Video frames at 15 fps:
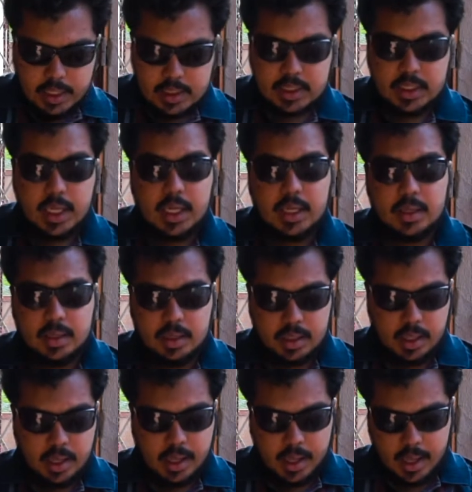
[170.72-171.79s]
lens
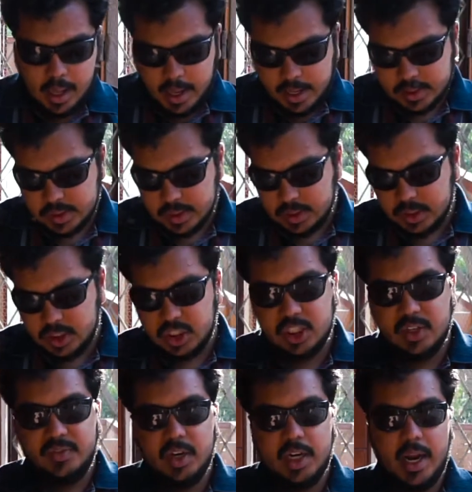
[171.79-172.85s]
has a
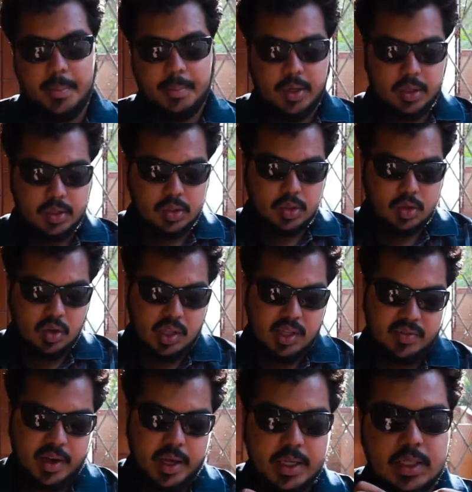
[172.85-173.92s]
shift adapter. So
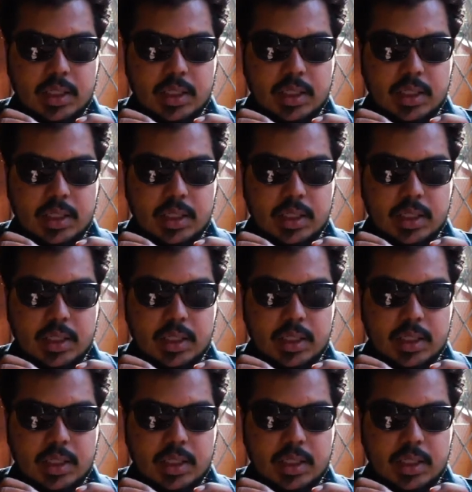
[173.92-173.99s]
if I